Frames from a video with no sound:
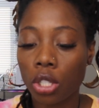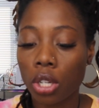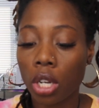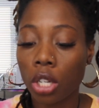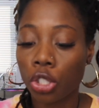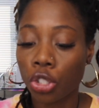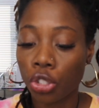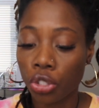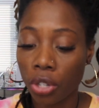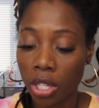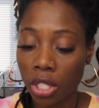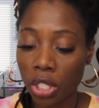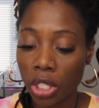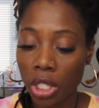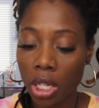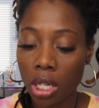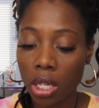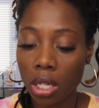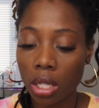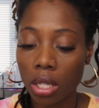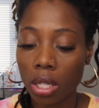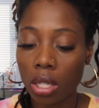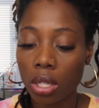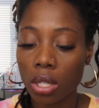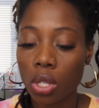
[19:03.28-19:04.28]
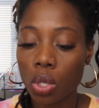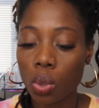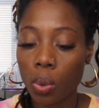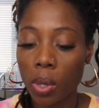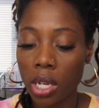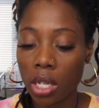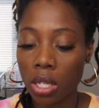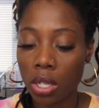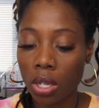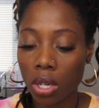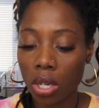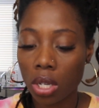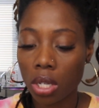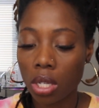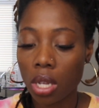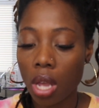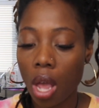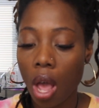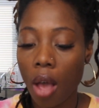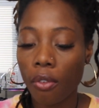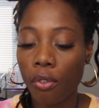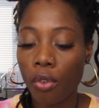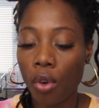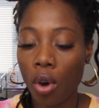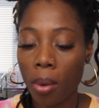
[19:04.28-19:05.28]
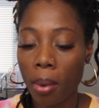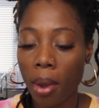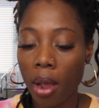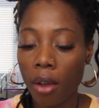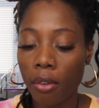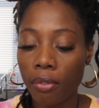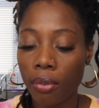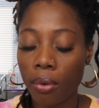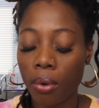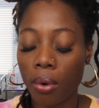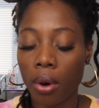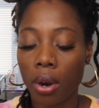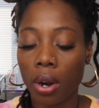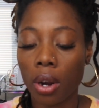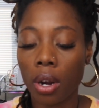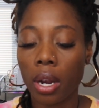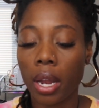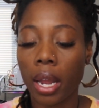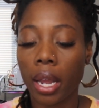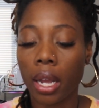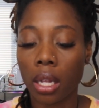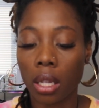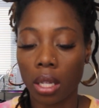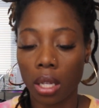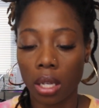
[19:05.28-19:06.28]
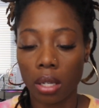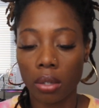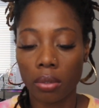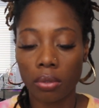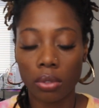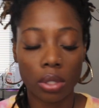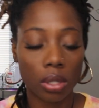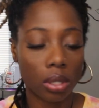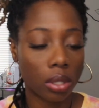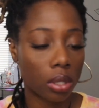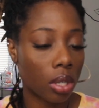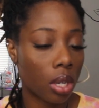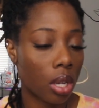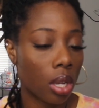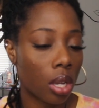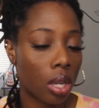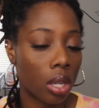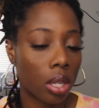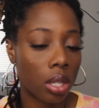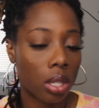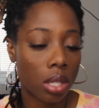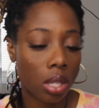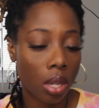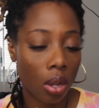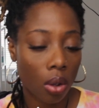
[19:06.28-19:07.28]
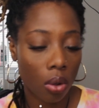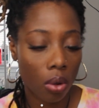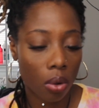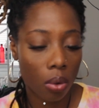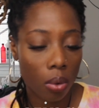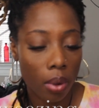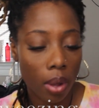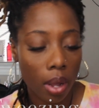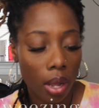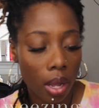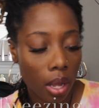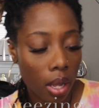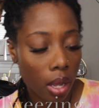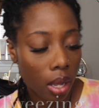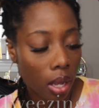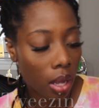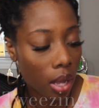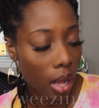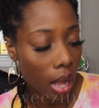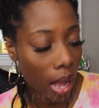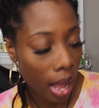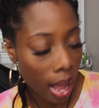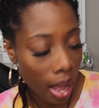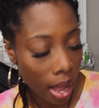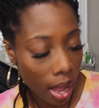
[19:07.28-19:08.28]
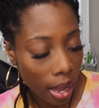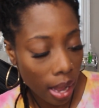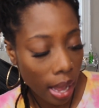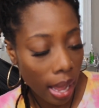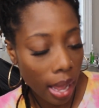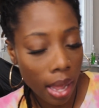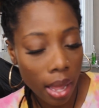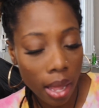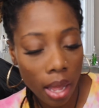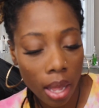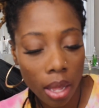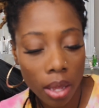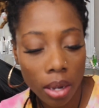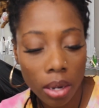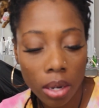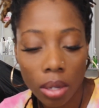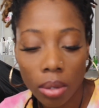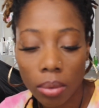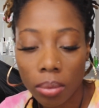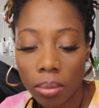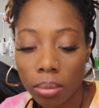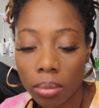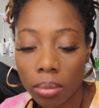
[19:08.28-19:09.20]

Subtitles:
astringent, tweezers, 4x4, and gloves. So I had,